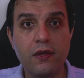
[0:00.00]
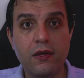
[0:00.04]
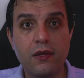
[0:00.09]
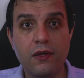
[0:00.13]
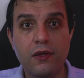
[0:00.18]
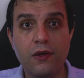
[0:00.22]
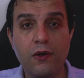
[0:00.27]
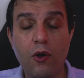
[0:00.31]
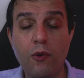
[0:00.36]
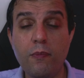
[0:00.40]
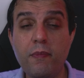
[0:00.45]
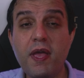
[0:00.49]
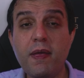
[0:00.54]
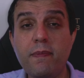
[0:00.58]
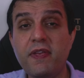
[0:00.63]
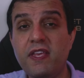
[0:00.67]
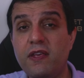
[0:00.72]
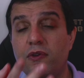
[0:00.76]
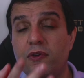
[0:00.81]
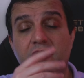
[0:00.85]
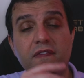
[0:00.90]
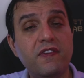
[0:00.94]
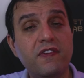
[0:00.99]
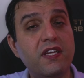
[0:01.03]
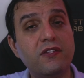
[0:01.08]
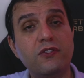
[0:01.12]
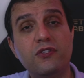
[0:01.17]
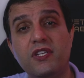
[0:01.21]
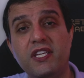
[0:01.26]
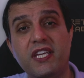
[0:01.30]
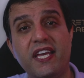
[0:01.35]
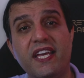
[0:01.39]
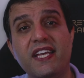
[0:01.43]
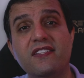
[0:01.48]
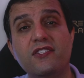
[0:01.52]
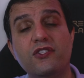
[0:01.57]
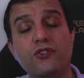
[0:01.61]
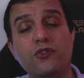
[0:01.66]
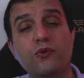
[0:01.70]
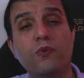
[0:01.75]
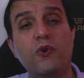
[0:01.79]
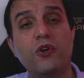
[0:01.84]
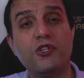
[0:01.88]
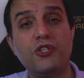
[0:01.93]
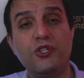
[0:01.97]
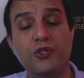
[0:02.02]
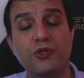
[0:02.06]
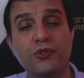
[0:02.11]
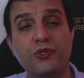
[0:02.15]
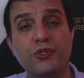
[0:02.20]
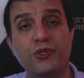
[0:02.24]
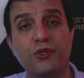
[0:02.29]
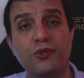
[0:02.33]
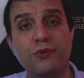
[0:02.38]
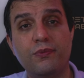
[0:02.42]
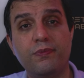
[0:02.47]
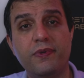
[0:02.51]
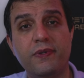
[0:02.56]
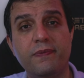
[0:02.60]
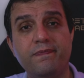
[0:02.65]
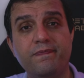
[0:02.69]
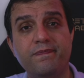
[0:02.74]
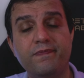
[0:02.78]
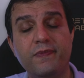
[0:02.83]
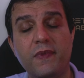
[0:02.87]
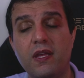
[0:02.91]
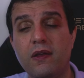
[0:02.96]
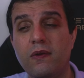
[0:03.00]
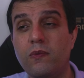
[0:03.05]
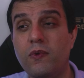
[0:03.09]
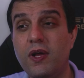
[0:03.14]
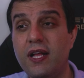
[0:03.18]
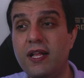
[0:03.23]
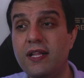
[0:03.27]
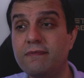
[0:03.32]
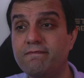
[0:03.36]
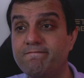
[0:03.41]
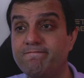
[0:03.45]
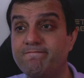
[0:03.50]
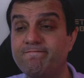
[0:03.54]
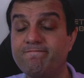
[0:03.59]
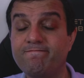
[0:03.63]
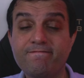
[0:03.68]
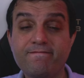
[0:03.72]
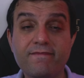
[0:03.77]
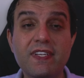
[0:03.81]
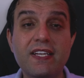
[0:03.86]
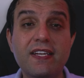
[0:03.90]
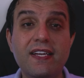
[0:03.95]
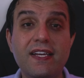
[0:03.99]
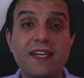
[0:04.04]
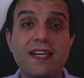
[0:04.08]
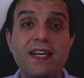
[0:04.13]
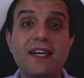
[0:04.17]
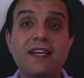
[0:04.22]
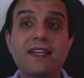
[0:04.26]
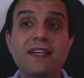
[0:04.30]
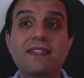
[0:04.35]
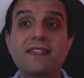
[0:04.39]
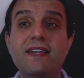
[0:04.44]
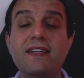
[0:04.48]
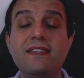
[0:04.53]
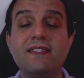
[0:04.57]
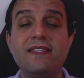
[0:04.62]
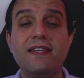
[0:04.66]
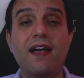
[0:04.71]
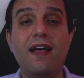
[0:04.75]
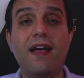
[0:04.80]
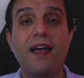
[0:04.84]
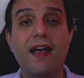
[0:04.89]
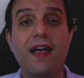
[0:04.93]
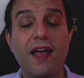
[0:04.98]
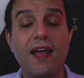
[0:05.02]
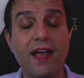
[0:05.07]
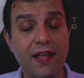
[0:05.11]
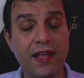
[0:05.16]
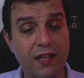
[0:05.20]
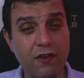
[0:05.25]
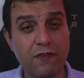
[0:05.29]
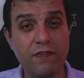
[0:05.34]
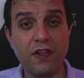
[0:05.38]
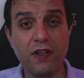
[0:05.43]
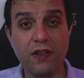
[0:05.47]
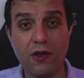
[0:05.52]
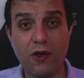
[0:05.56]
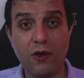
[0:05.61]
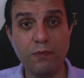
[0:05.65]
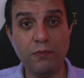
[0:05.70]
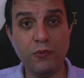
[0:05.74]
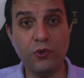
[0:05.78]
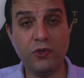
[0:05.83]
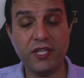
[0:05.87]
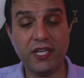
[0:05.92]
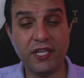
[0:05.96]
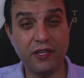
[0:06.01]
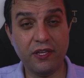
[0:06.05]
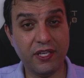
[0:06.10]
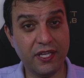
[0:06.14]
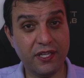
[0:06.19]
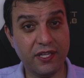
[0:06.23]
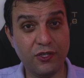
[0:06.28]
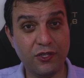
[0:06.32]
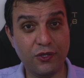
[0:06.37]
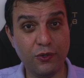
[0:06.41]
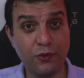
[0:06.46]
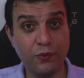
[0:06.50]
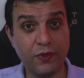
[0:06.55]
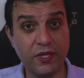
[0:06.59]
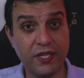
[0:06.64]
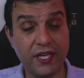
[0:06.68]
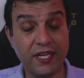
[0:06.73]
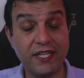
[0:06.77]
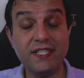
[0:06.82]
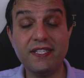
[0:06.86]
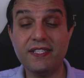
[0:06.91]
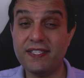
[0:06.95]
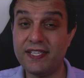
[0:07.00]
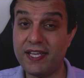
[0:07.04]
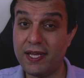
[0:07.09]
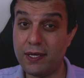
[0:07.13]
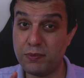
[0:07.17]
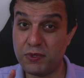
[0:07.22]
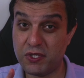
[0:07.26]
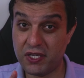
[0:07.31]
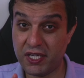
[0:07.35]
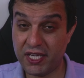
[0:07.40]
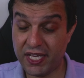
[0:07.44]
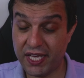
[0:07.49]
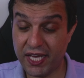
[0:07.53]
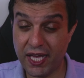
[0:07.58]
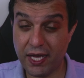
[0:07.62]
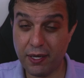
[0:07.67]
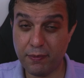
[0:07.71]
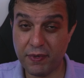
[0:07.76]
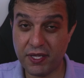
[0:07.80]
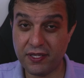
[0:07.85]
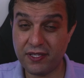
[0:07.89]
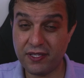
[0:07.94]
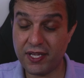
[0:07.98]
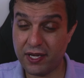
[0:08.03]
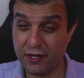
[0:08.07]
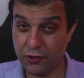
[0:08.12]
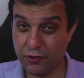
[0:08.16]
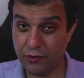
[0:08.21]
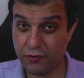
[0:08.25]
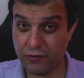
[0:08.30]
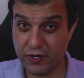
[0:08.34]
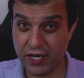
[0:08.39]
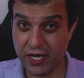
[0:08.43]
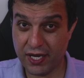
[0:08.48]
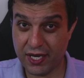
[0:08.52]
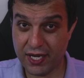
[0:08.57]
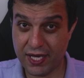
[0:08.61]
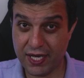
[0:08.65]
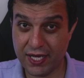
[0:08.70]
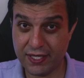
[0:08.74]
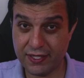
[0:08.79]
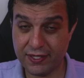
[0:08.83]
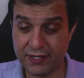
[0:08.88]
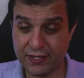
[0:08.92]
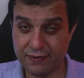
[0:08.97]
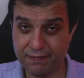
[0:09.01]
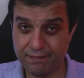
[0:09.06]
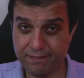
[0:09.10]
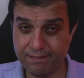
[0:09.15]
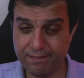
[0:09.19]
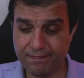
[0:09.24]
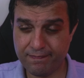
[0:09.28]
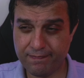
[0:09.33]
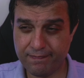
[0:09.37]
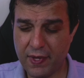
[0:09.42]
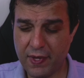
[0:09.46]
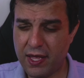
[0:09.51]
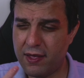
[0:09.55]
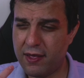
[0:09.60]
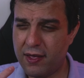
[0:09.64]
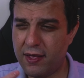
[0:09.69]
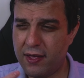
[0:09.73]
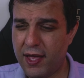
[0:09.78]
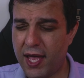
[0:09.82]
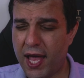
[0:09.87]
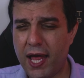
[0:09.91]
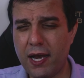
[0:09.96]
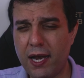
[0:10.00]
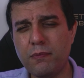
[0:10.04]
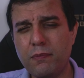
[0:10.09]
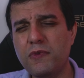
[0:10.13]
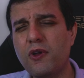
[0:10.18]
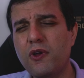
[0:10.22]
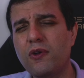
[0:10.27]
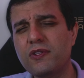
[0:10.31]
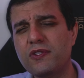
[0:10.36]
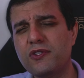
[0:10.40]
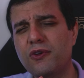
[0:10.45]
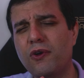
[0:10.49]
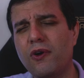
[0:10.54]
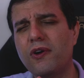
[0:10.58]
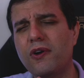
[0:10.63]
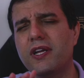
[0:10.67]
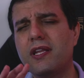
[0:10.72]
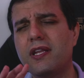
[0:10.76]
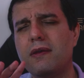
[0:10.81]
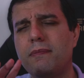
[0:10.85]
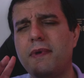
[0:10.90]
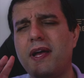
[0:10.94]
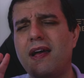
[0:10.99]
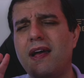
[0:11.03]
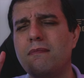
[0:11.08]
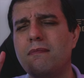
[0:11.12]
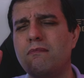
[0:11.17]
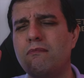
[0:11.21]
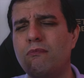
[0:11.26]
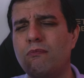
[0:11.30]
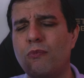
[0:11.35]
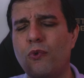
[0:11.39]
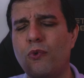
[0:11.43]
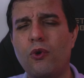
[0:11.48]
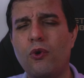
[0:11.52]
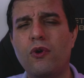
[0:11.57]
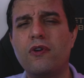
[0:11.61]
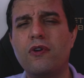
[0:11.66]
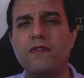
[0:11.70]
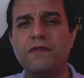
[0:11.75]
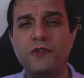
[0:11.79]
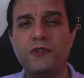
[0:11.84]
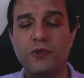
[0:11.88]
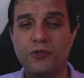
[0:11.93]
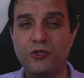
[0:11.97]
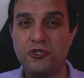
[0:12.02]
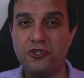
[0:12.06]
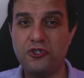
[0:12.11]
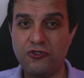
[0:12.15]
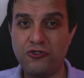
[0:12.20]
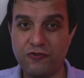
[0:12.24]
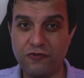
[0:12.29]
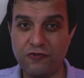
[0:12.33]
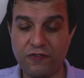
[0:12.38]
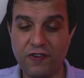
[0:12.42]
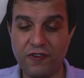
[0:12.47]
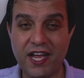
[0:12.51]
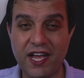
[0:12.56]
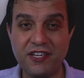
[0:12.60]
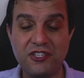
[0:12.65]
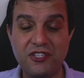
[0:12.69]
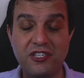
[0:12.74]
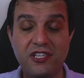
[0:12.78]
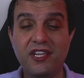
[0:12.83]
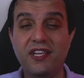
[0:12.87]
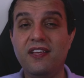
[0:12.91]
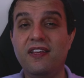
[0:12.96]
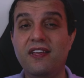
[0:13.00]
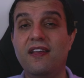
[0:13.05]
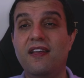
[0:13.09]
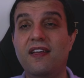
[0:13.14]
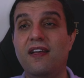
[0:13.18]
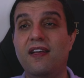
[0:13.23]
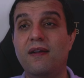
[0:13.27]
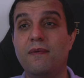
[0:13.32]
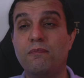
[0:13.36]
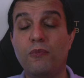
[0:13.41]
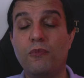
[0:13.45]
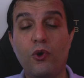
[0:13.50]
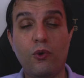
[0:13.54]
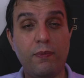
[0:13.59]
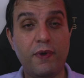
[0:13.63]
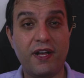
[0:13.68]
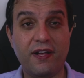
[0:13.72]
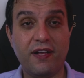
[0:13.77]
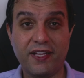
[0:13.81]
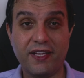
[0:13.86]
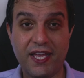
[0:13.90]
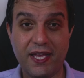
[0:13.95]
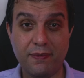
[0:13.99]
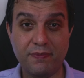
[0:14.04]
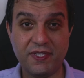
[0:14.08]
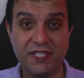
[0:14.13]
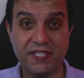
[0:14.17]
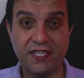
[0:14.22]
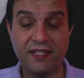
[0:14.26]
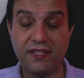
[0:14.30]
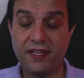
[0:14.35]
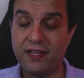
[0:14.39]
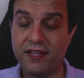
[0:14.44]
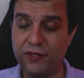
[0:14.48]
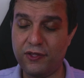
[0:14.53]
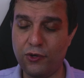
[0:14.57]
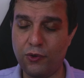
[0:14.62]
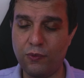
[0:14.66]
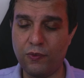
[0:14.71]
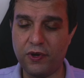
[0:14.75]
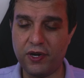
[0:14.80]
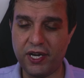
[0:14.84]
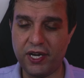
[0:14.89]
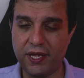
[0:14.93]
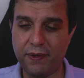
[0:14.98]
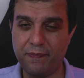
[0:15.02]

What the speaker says: Or maybe you're giving it to kids to watch YouTube. Well, there's a hell of a lot more that you can do with it in terms of gaming than you realize. And I'm not talking about more of those trashy mobile games either, don't worry.